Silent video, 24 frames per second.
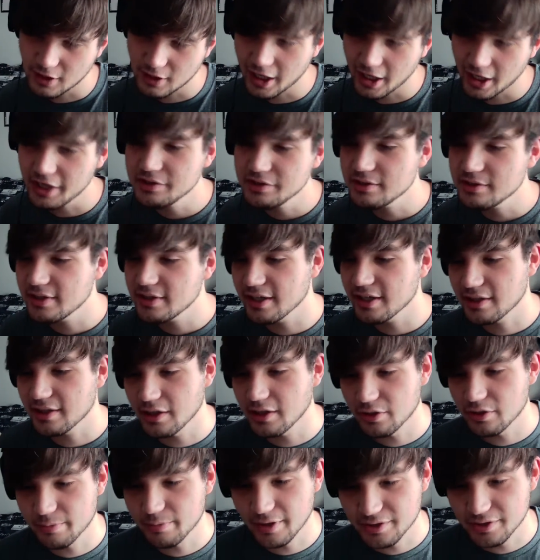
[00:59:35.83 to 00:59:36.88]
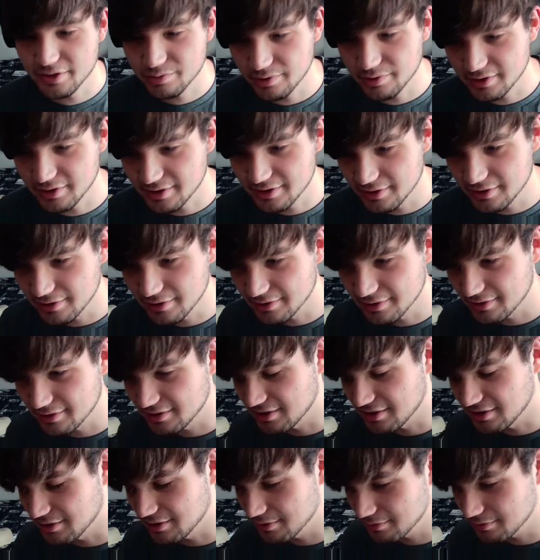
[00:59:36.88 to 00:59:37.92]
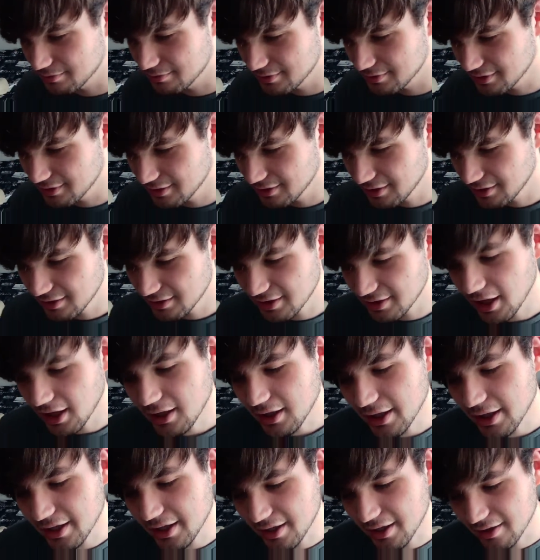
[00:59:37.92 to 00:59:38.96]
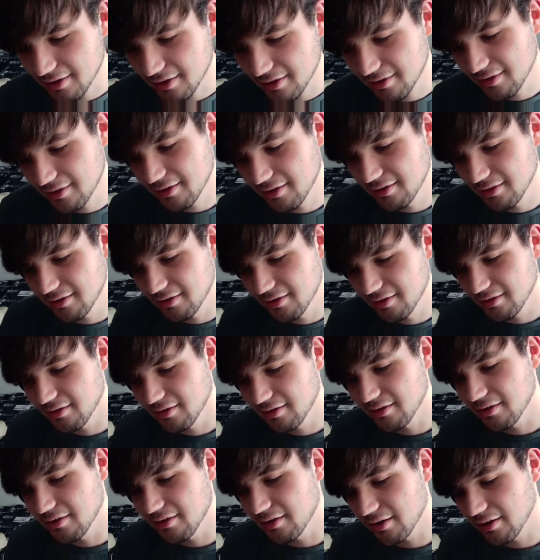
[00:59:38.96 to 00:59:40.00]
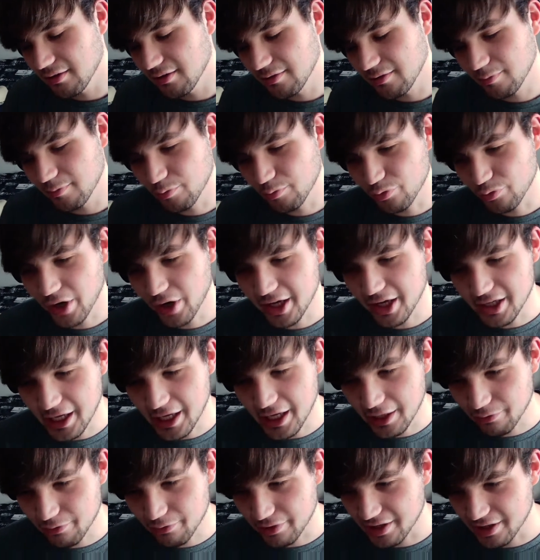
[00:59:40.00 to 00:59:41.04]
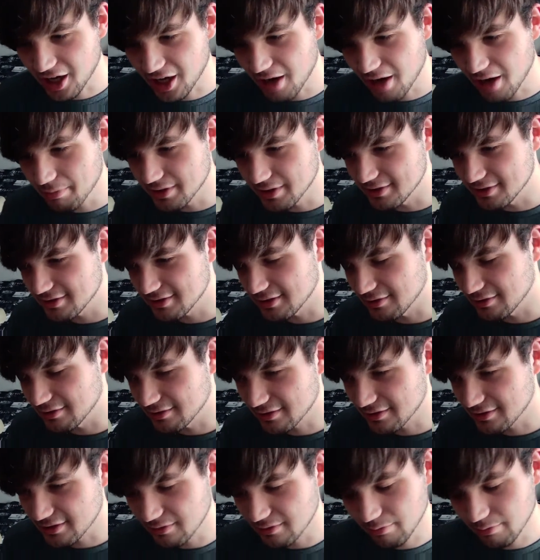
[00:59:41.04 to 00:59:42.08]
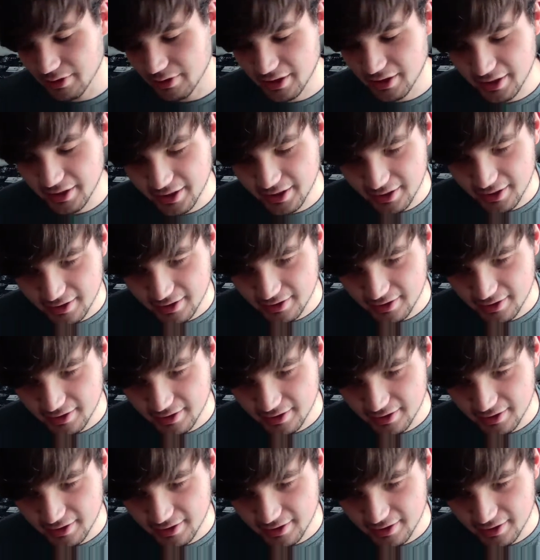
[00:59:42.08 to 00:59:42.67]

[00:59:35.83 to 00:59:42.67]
I used to take Letterboxd really seriously too. Not like write angry comments seriously, but like